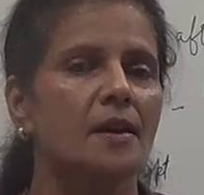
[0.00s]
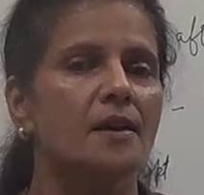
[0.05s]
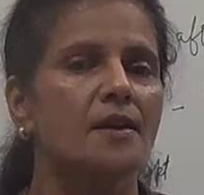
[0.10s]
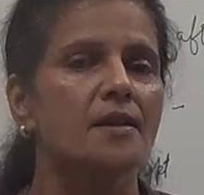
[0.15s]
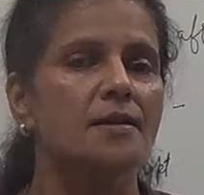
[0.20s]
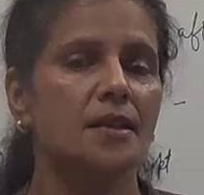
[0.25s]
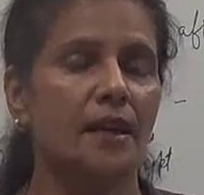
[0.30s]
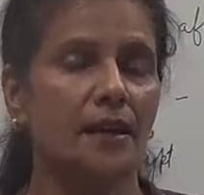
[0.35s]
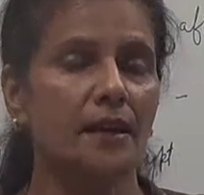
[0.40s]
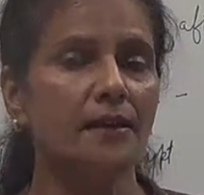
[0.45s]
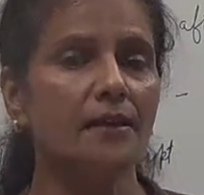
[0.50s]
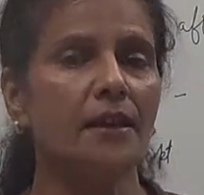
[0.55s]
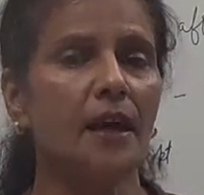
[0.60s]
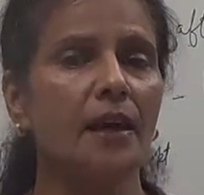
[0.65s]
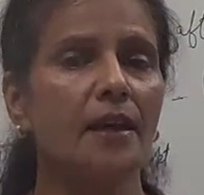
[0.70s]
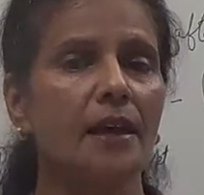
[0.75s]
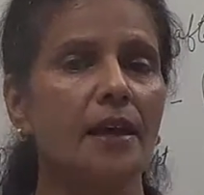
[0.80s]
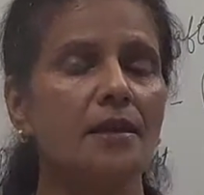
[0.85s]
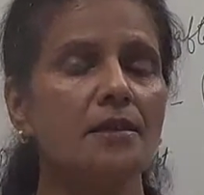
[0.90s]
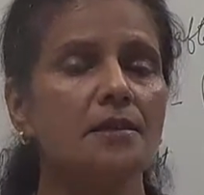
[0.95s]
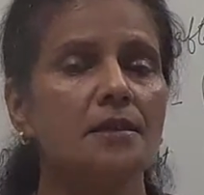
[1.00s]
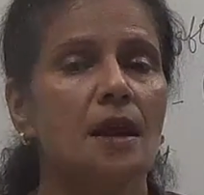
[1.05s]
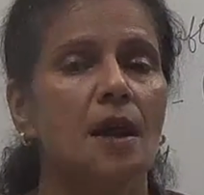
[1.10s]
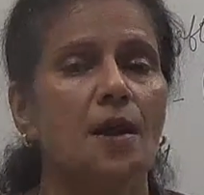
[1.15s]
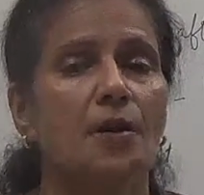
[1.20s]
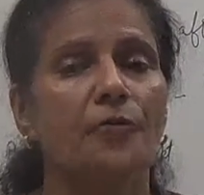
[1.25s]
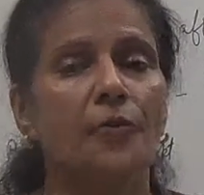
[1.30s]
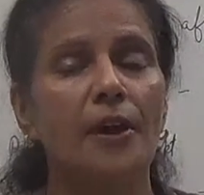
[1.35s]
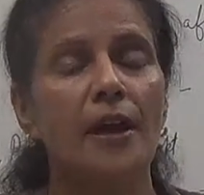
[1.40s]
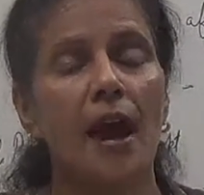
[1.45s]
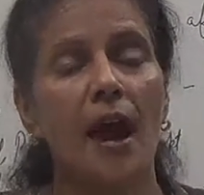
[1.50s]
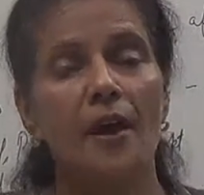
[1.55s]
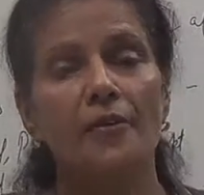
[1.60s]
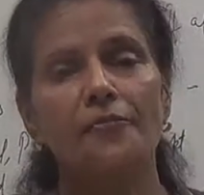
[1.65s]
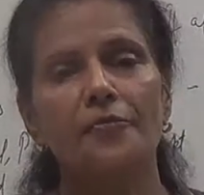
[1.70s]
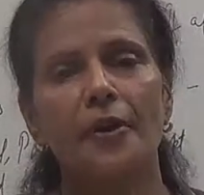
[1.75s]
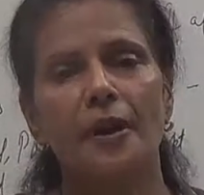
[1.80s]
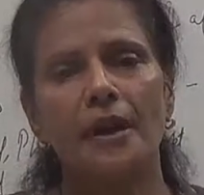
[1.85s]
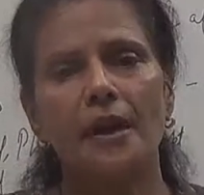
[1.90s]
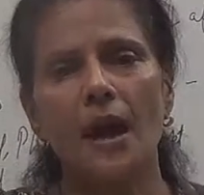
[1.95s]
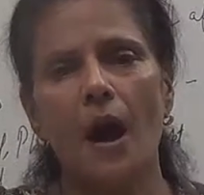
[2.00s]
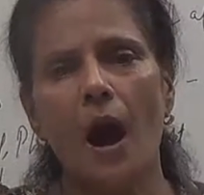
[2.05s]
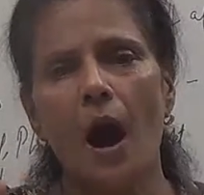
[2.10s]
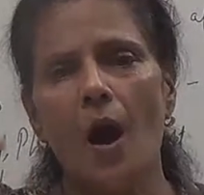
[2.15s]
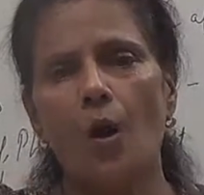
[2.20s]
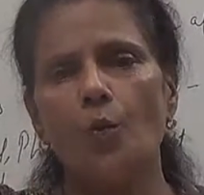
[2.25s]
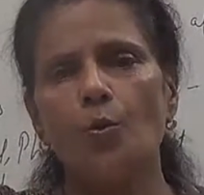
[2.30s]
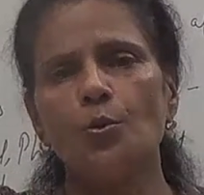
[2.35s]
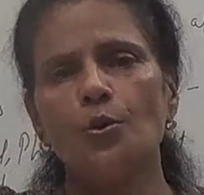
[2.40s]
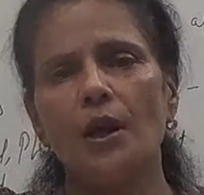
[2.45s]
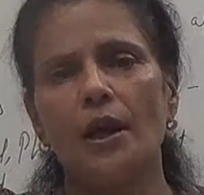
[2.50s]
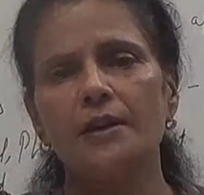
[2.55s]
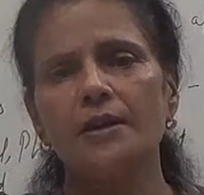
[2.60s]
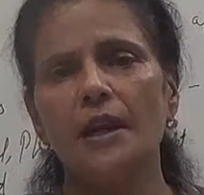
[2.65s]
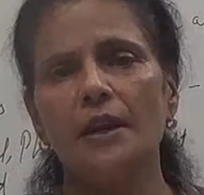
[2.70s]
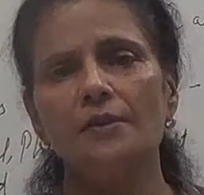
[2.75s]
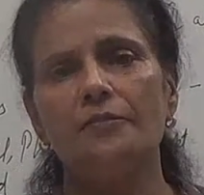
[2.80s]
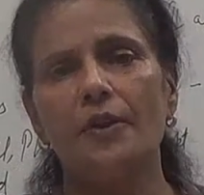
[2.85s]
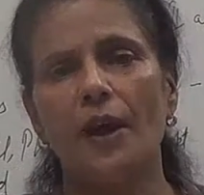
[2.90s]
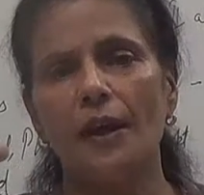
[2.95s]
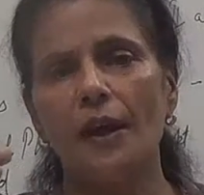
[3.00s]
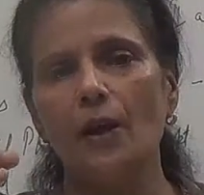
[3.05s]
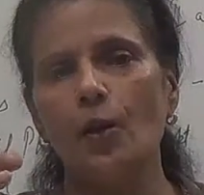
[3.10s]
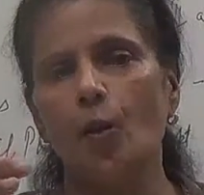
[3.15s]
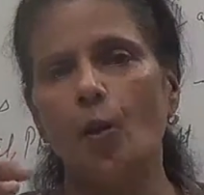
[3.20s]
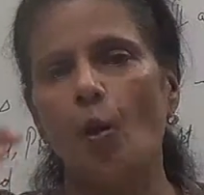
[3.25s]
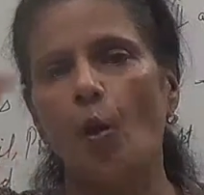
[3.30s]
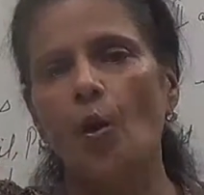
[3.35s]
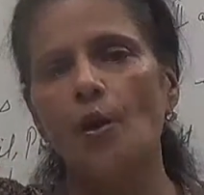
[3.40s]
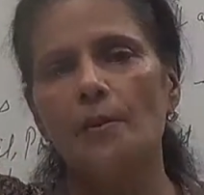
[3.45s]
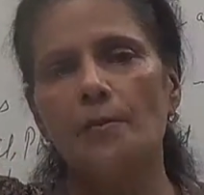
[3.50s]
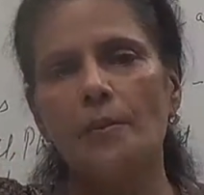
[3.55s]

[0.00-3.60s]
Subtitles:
Second thing is, we have very outdated, very old